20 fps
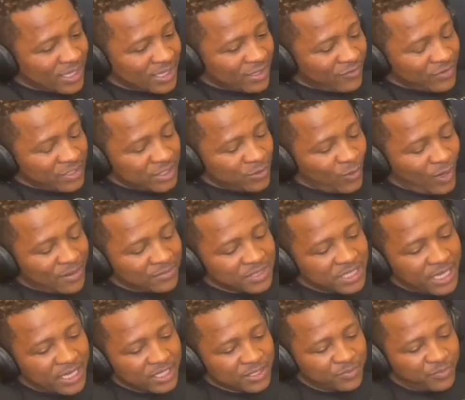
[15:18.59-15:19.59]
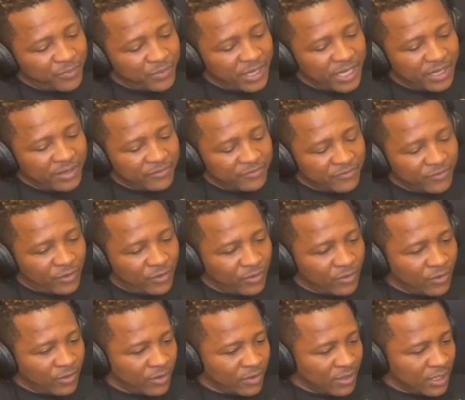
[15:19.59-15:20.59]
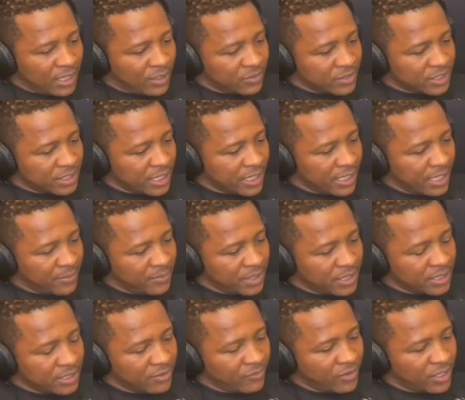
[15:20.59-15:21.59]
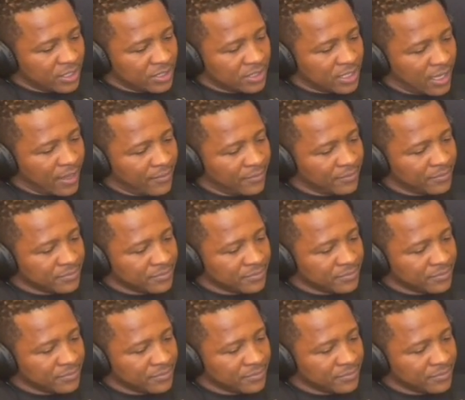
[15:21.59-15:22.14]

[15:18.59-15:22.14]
The reason why I'm saying it's brave, or I would say it happened at the right time.